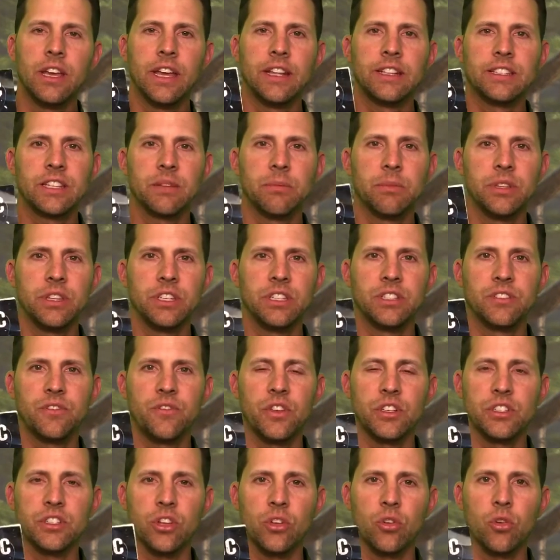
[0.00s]
at some of these
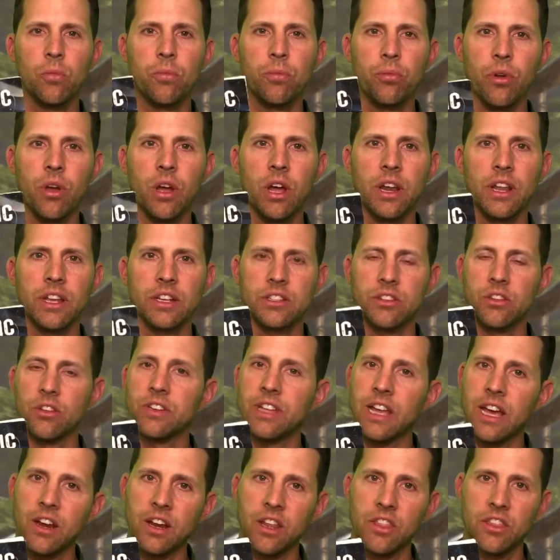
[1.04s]
physical products, they're
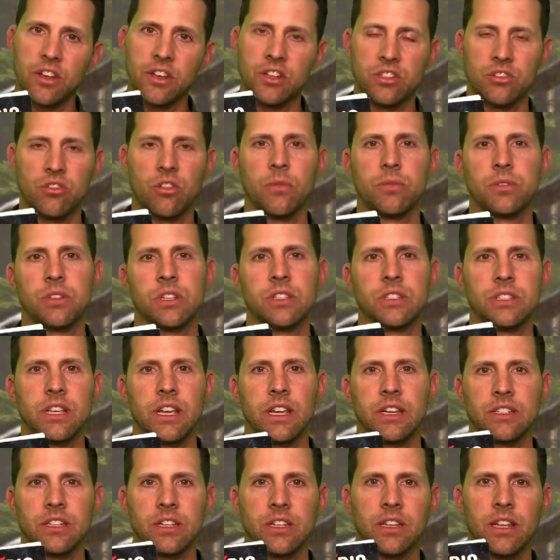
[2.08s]
down in the description
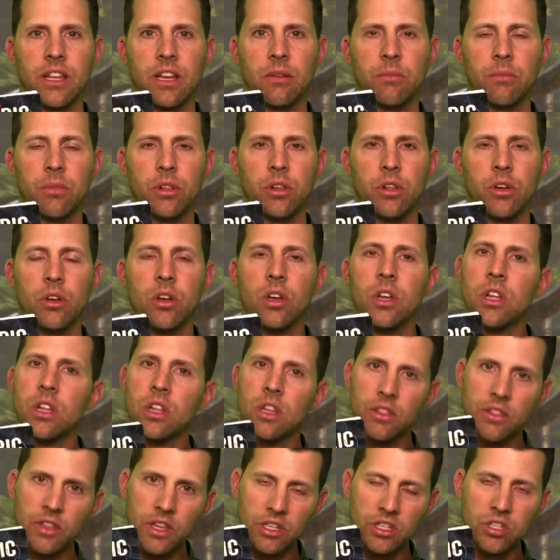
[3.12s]
section down below.
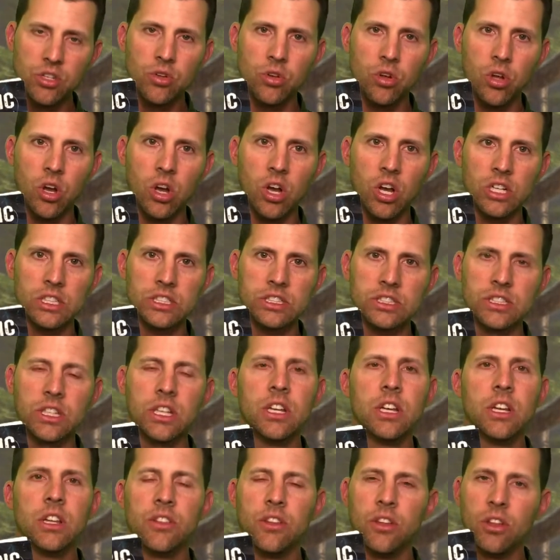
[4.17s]
They do cost.
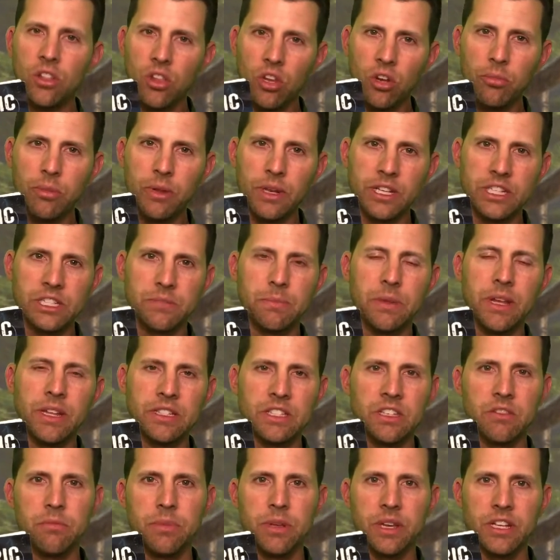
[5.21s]
They're a little bit
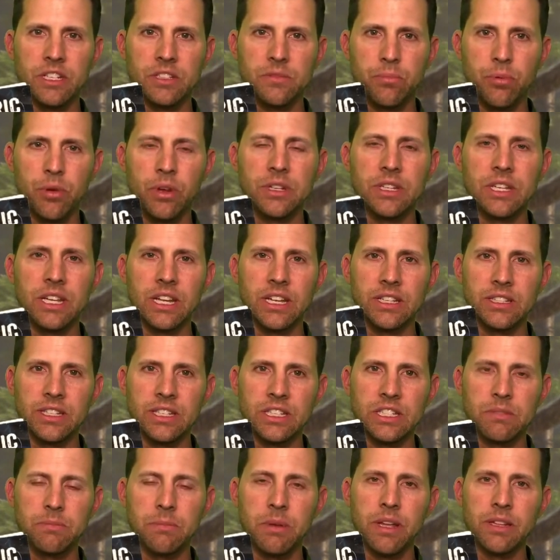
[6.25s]
expensive because printing is
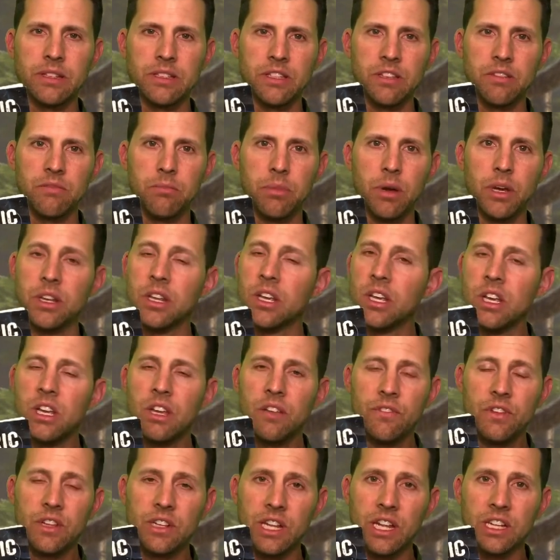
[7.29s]
expensive. But
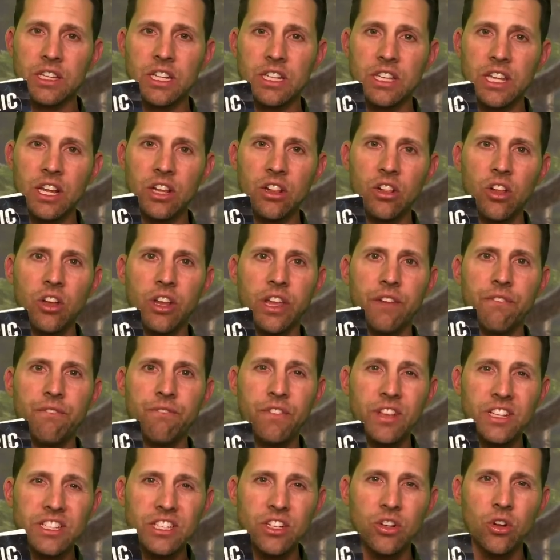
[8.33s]
if you'd like to take a look at
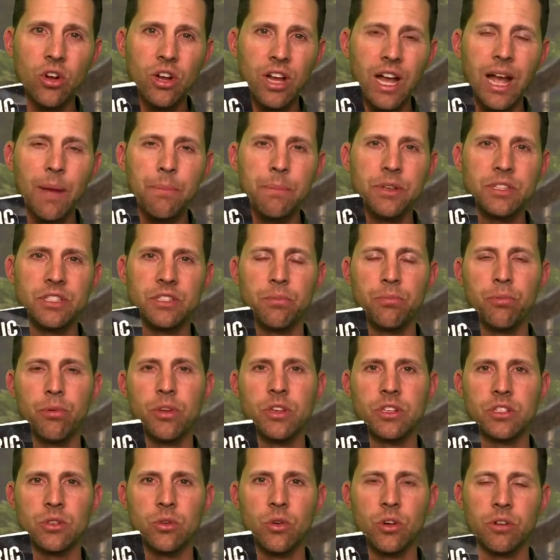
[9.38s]
physical copies of
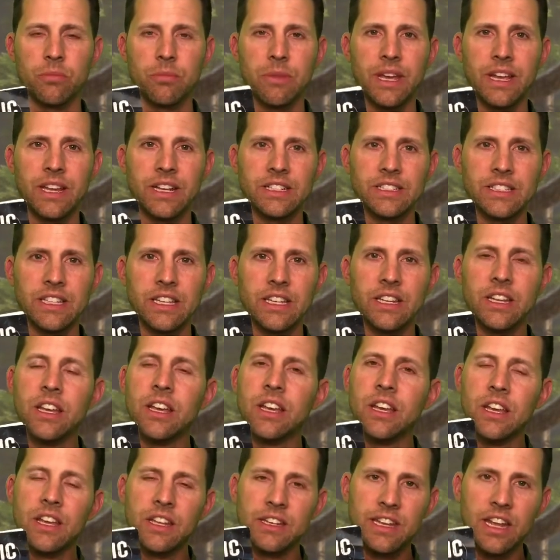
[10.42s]
Prehistoric Magazine,
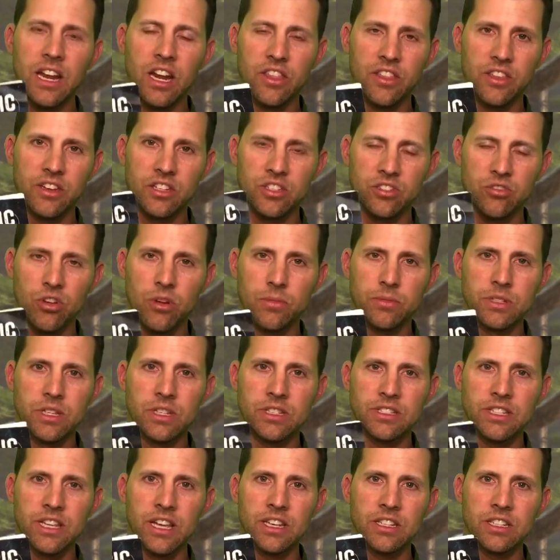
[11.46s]
down in the
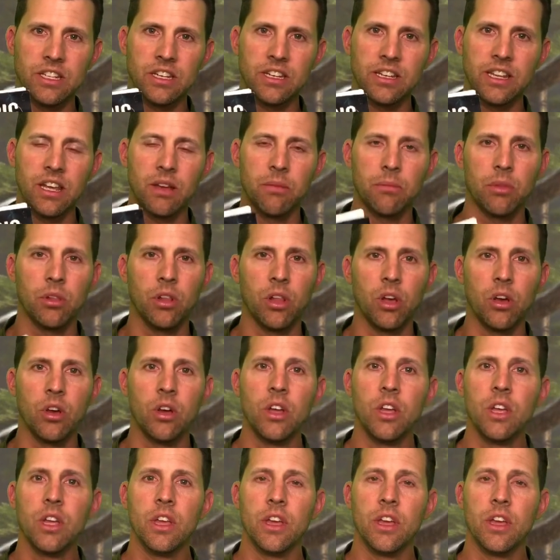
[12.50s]
description section down below.